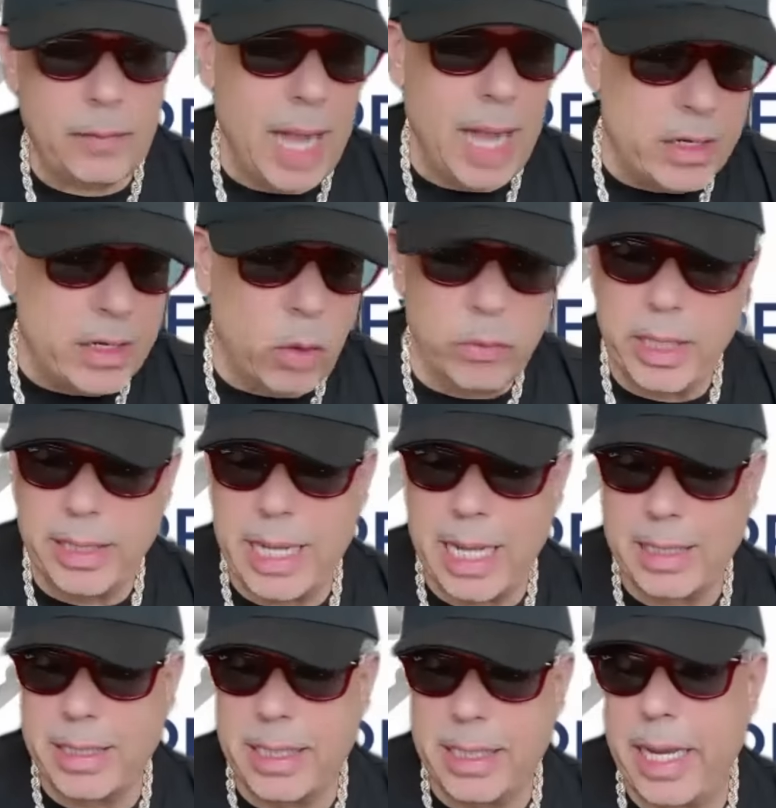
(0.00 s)
I don't think
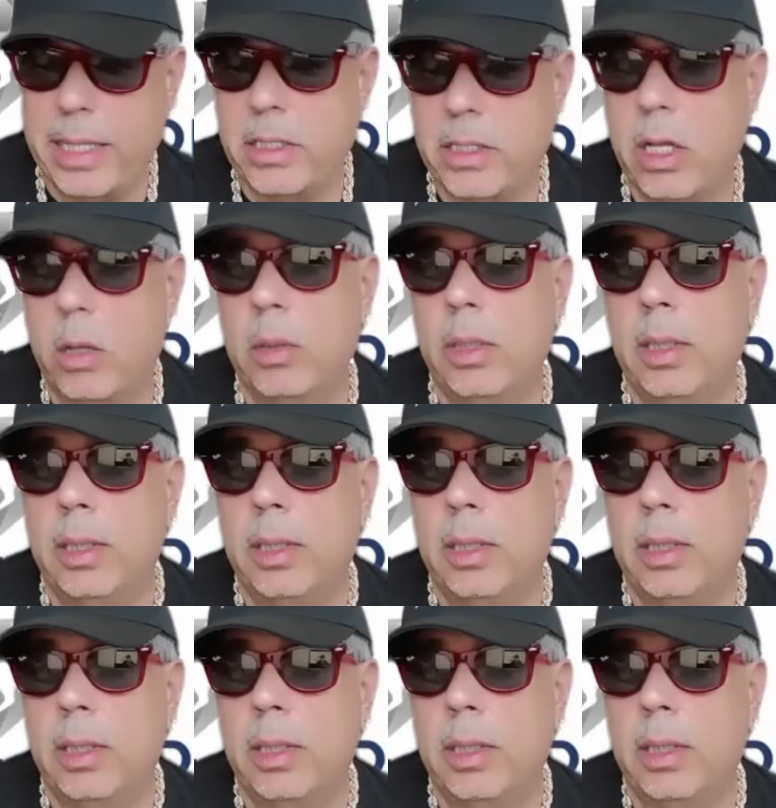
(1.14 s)
that's the case, though.